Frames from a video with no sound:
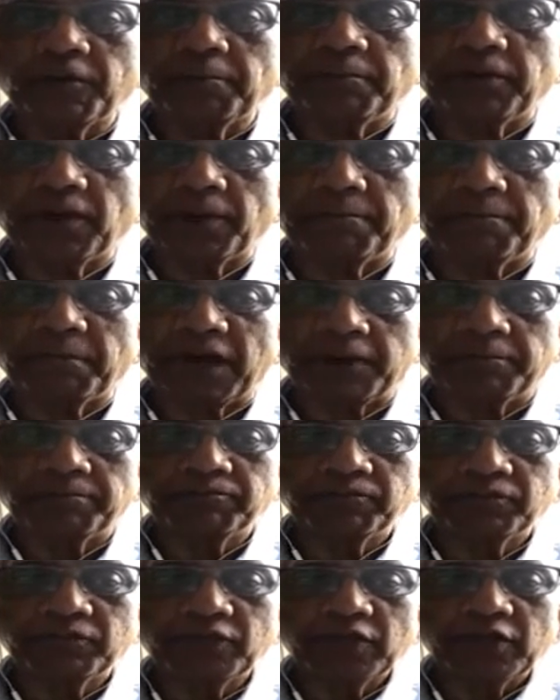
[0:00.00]
Brahma.
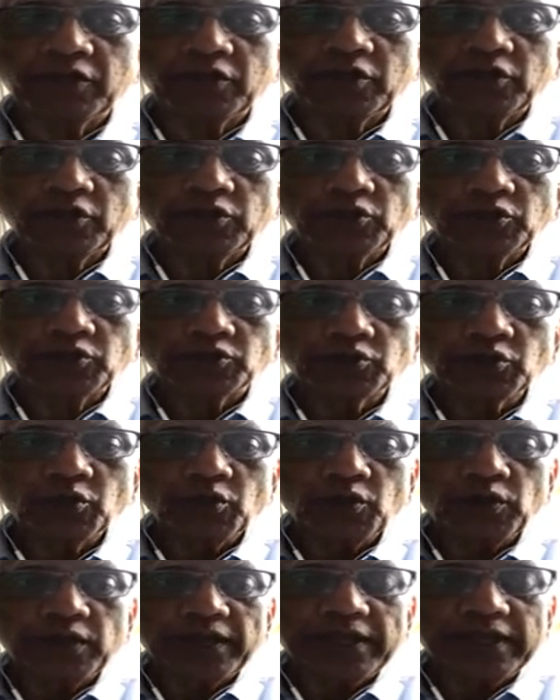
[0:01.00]

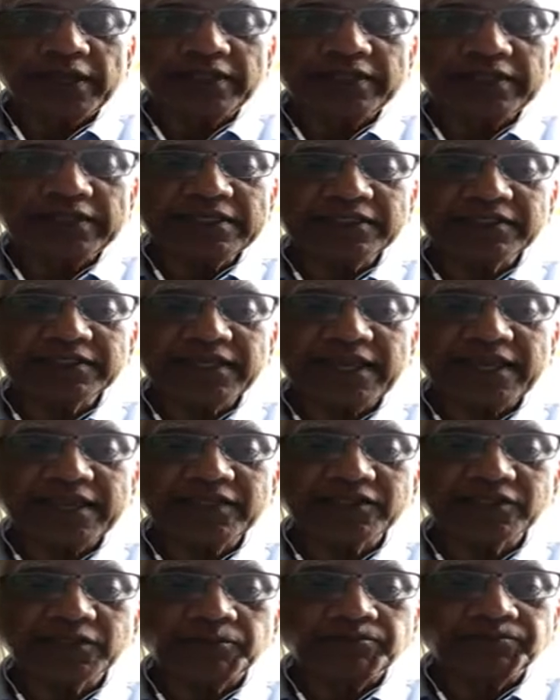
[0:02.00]
So in this
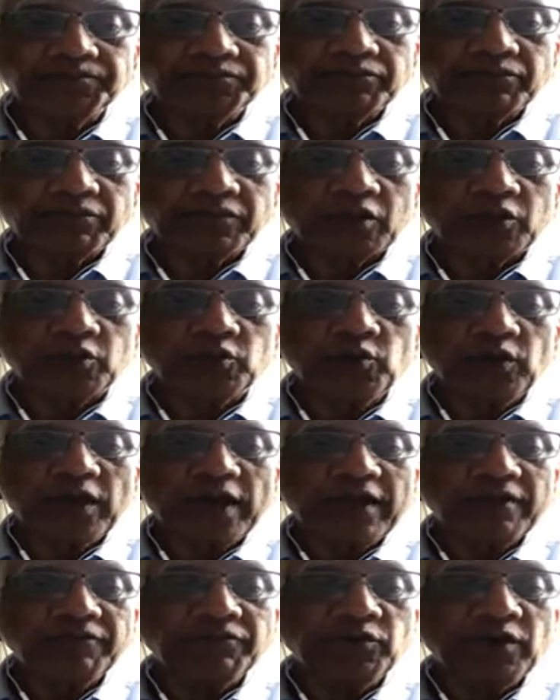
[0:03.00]
case, you
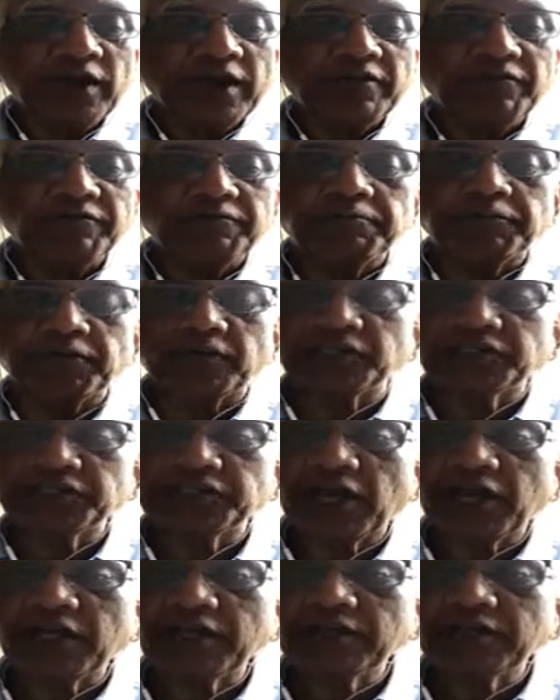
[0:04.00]
have to have
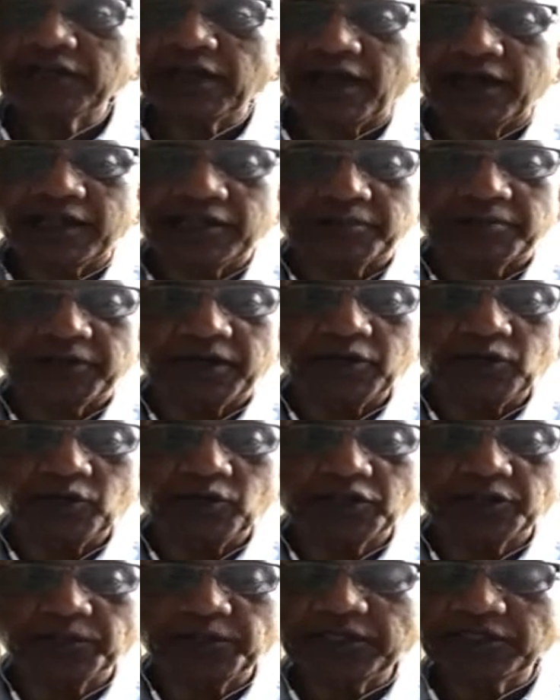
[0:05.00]
prashanta atma,
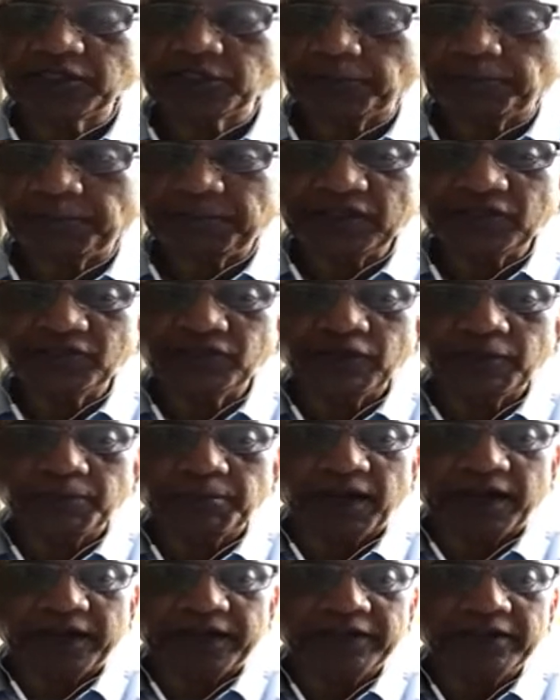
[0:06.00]
which means a peaceful
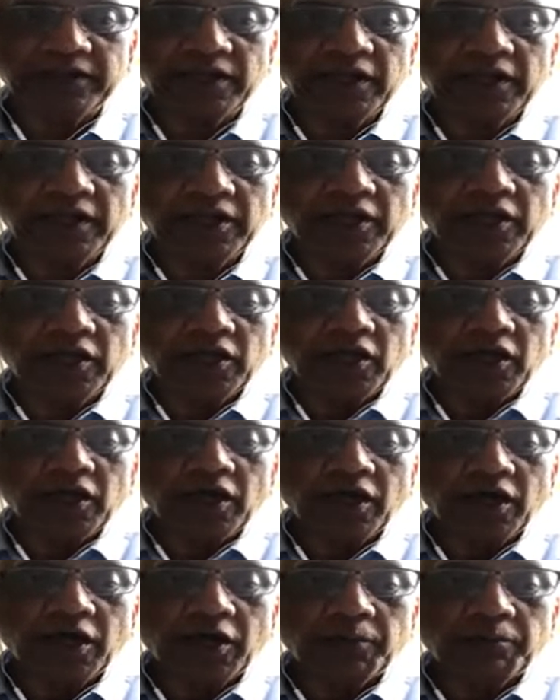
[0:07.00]
mind,
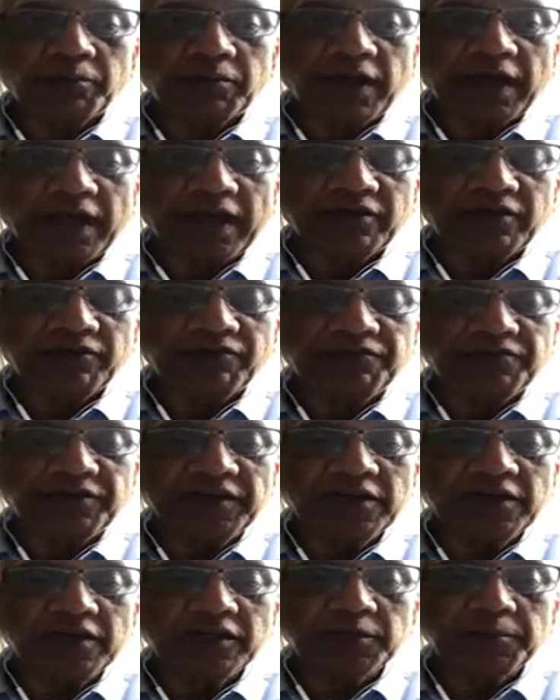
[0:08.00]
and
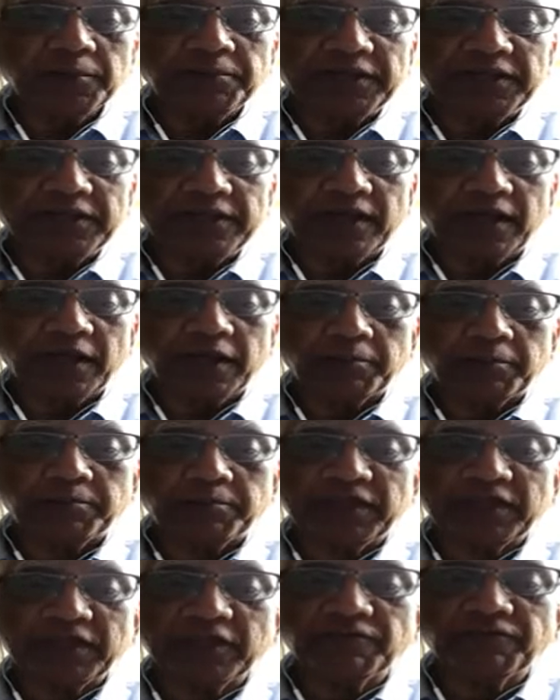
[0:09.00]
vigata bhiya,
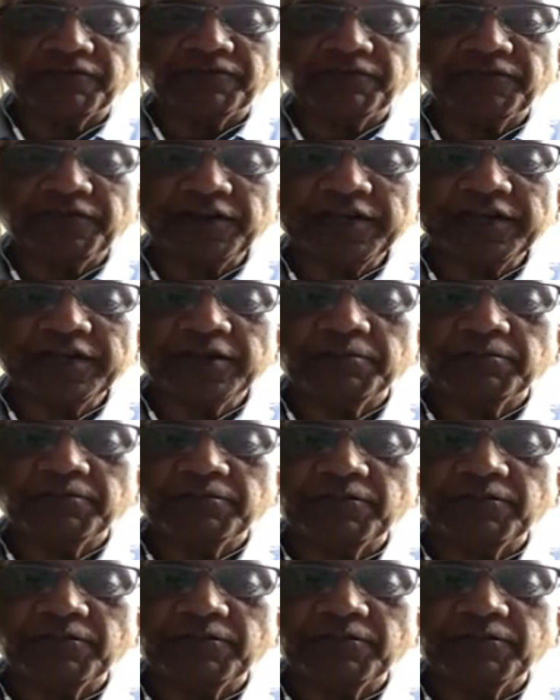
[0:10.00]
meaning freedom